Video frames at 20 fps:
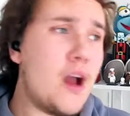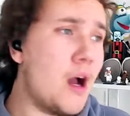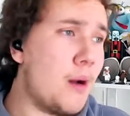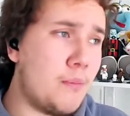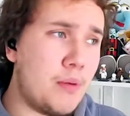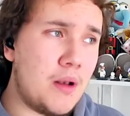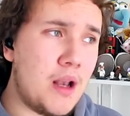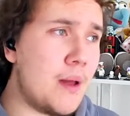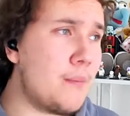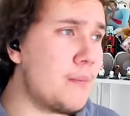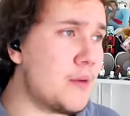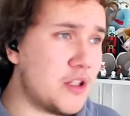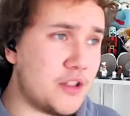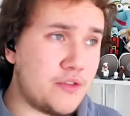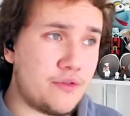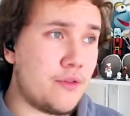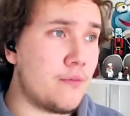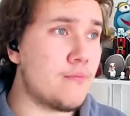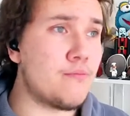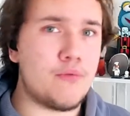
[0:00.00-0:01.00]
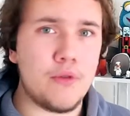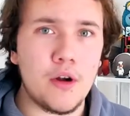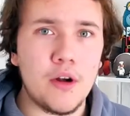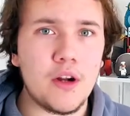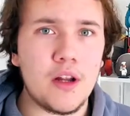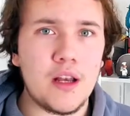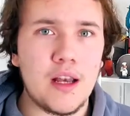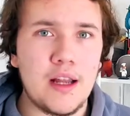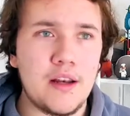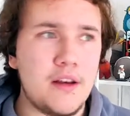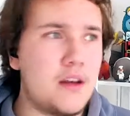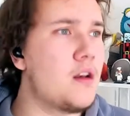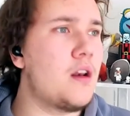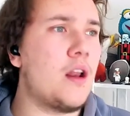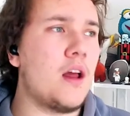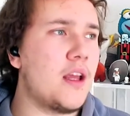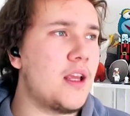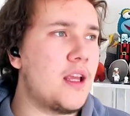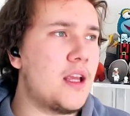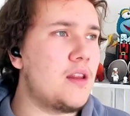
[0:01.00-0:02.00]
are plumbers from Brooklyn,
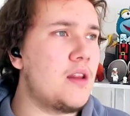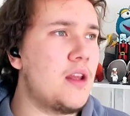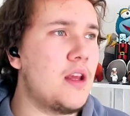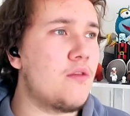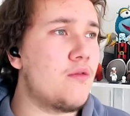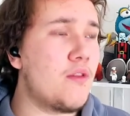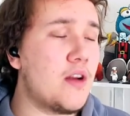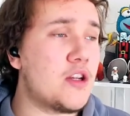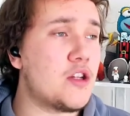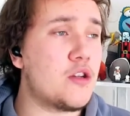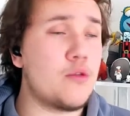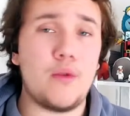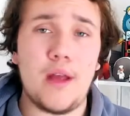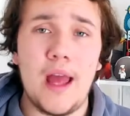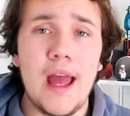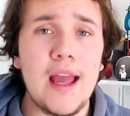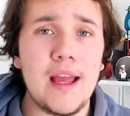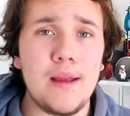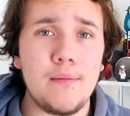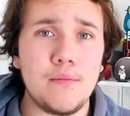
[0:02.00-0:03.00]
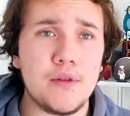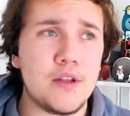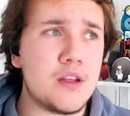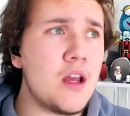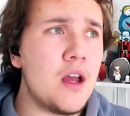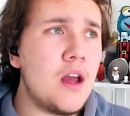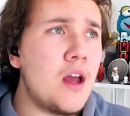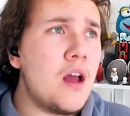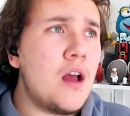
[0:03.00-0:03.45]
like in the original games,